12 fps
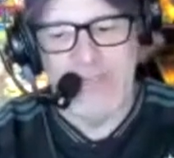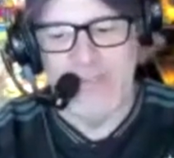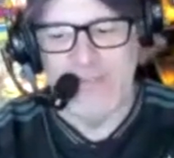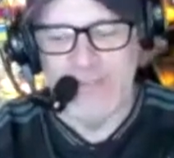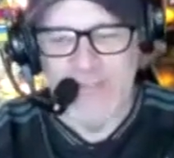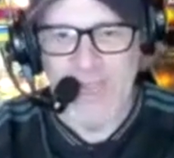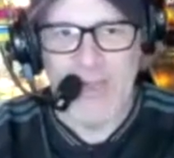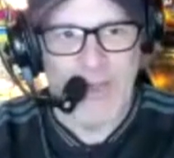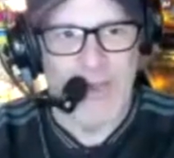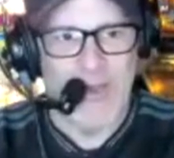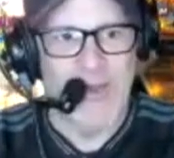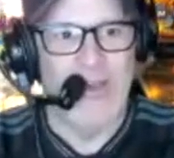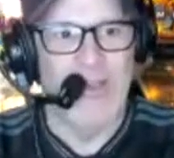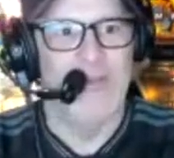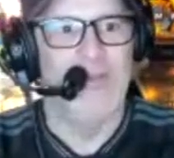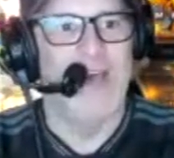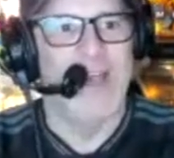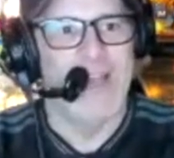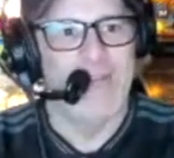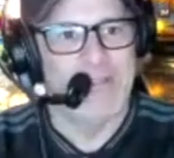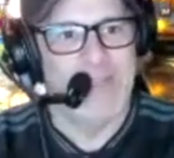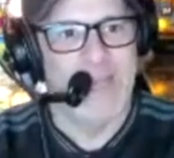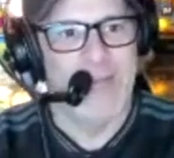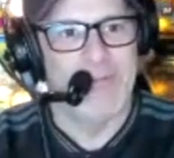It is not Karl. I do not have a
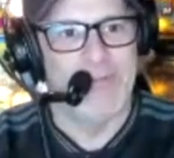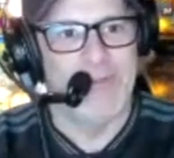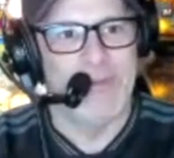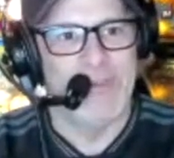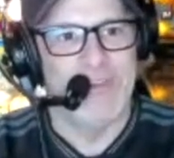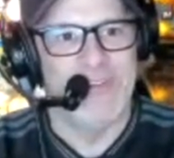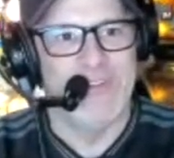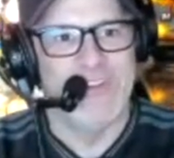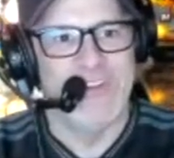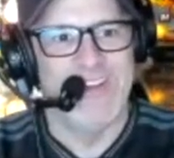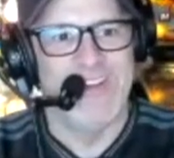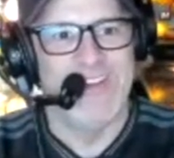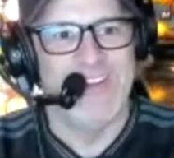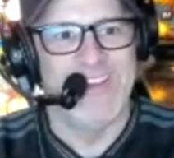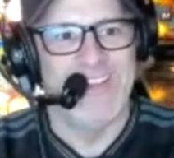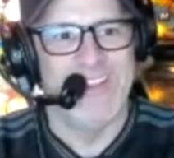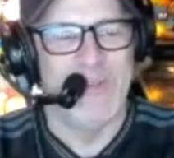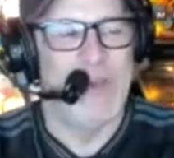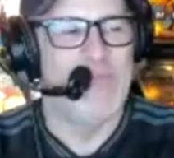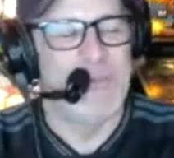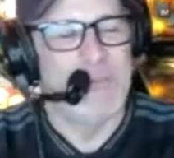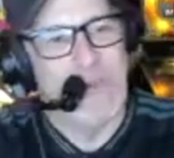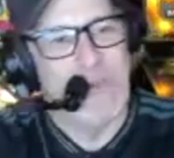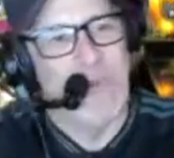tablet for you. Uh, you have
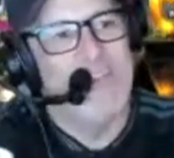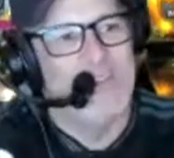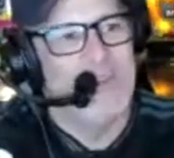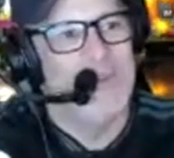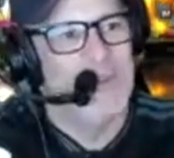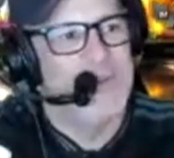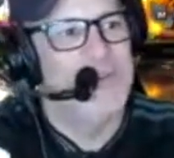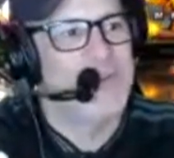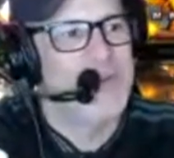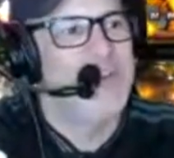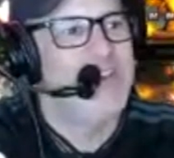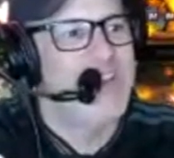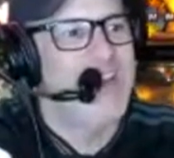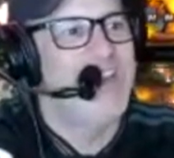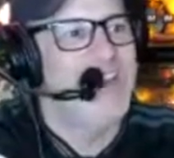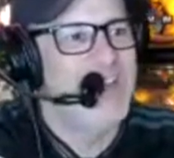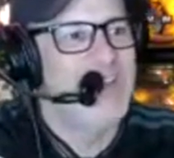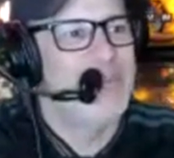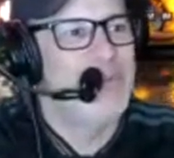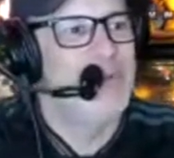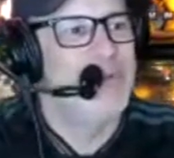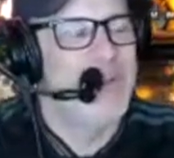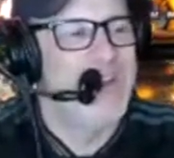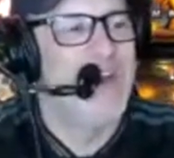to point to your screen that I gave
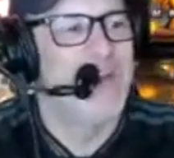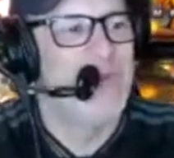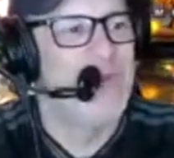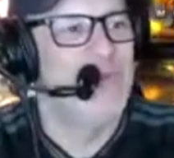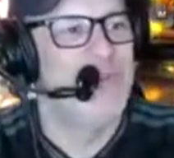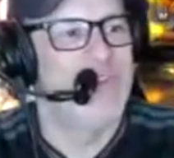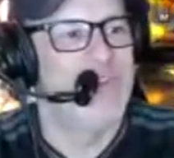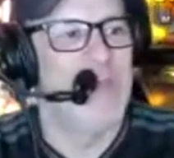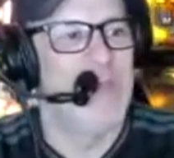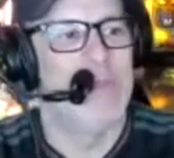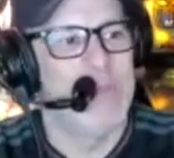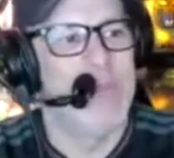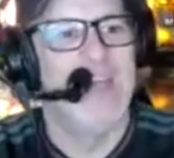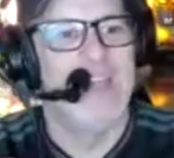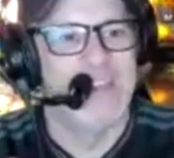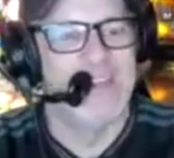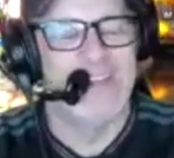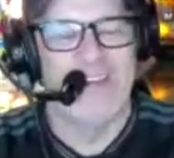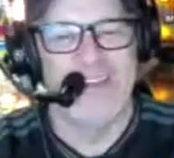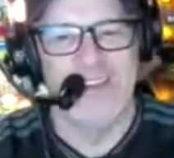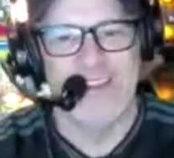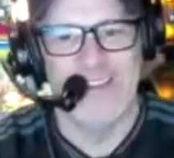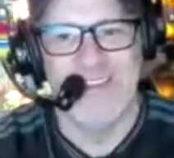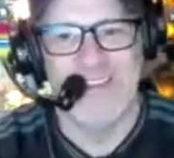you, and I'll use Epic Pen.
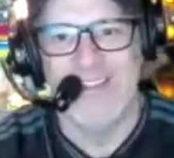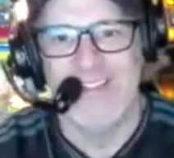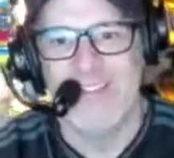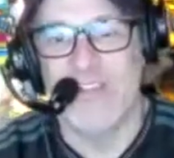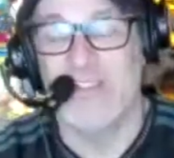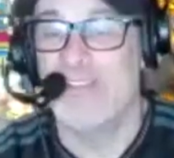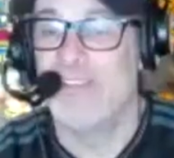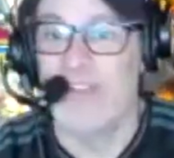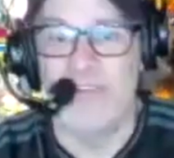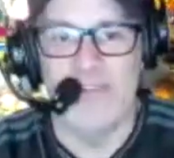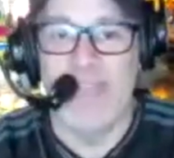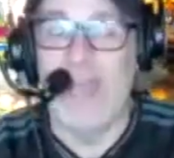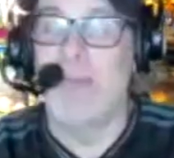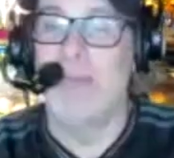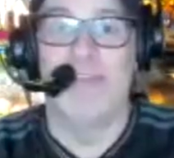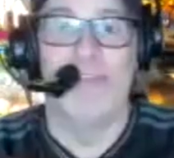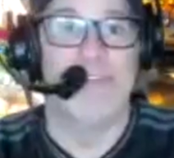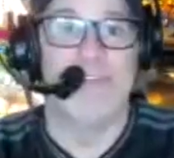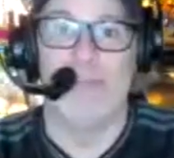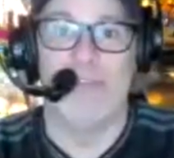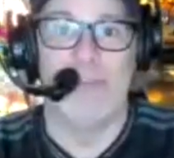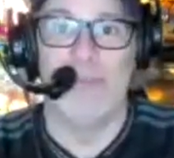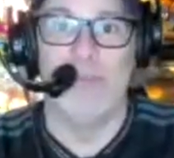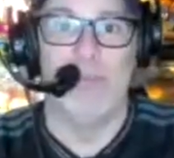Uh, the the tablet system
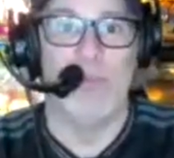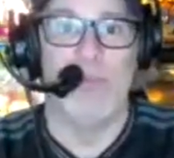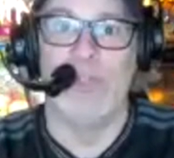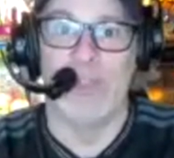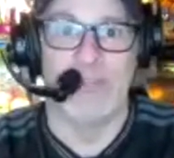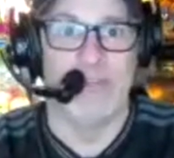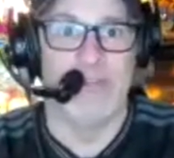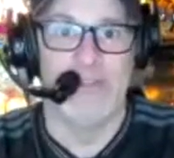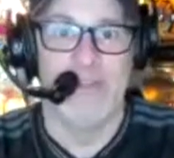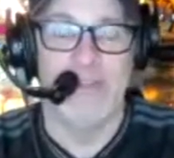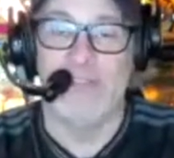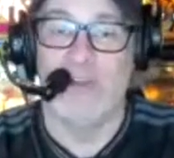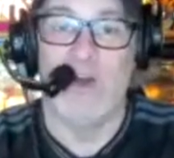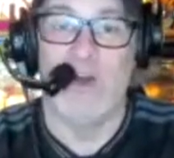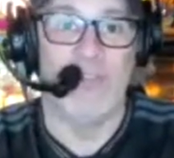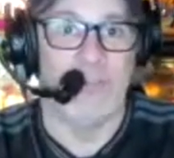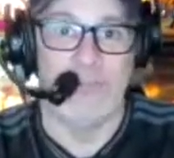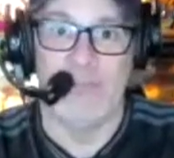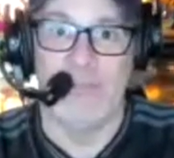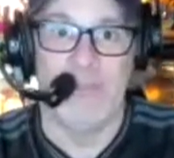seems brilliant." It's awesome.